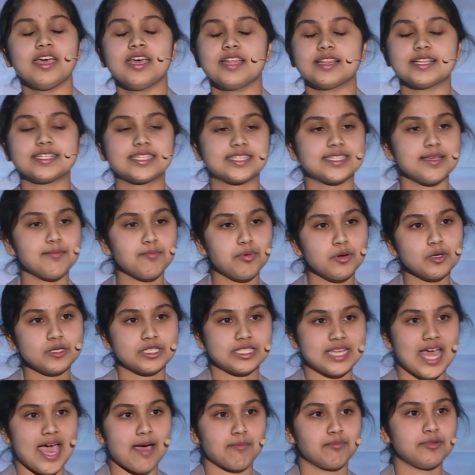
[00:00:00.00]
This simple
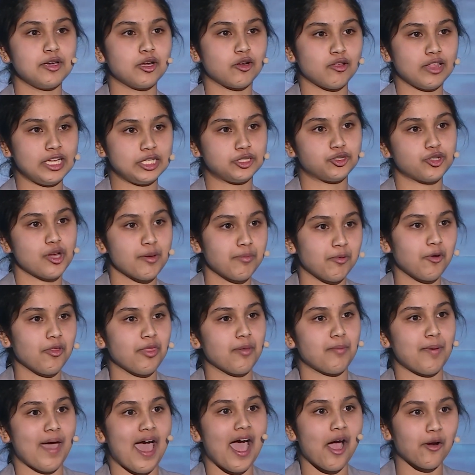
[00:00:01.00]
step nearly tripled
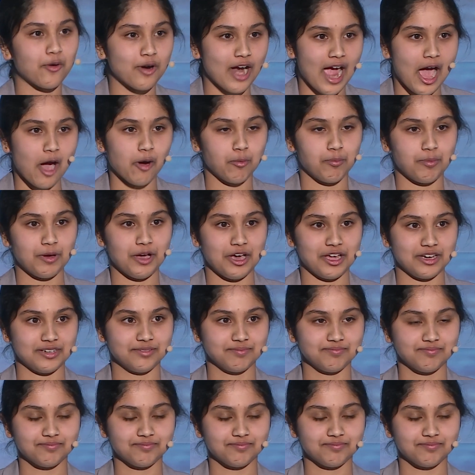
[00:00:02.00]
the power output.